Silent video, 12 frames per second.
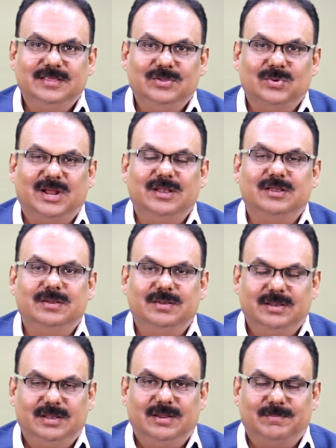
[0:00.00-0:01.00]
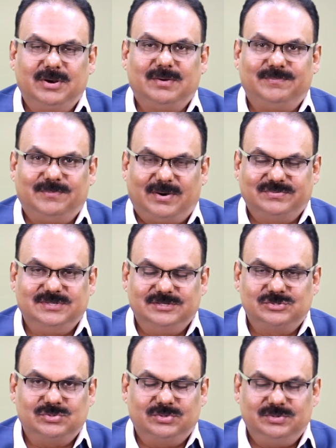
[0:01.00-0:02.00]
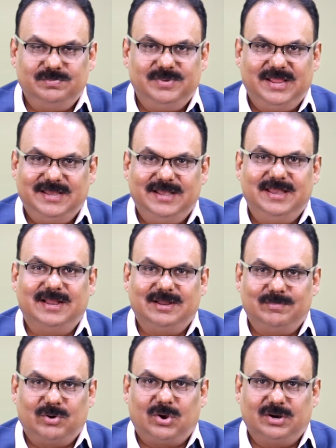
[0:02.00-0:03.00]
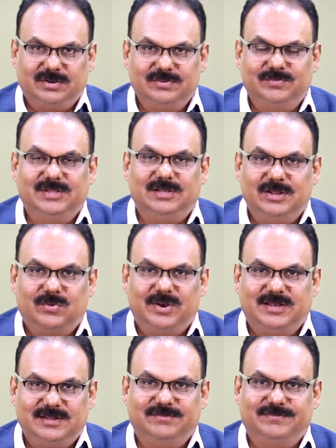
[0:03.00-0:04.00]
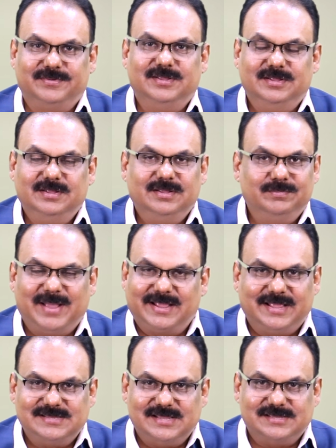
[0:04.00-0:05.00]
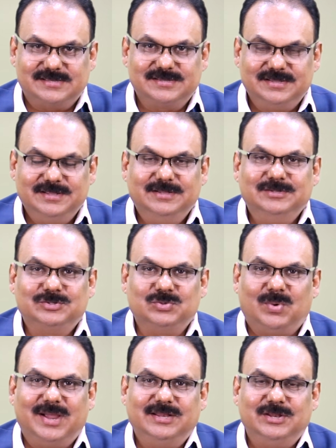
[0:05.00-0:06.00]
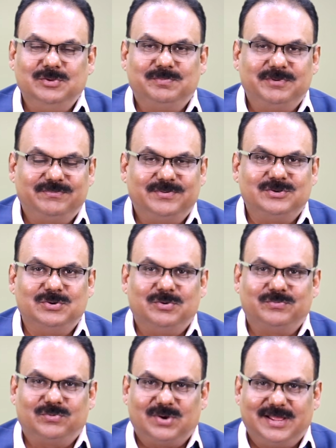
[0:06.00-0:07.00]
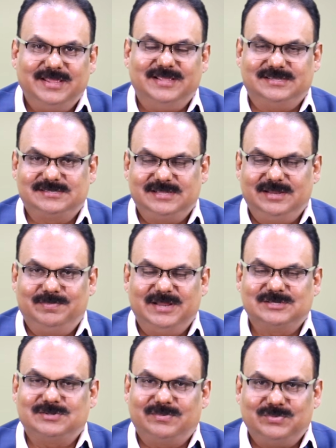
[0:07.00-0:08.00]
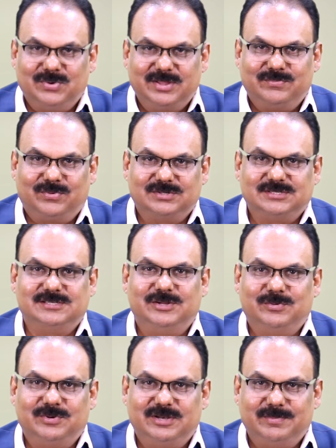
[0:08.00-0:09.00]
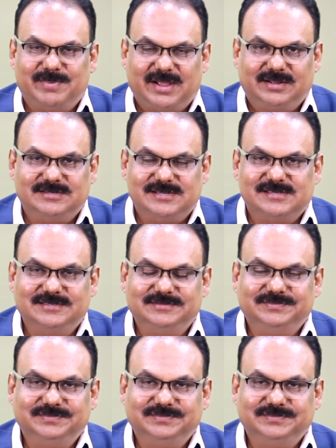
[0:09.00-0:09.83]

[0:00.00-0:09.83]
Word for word: You had number of options to in India and abroad with lucrative packages. So why did you prefer to go for IAS in place of going for such lucrative packages?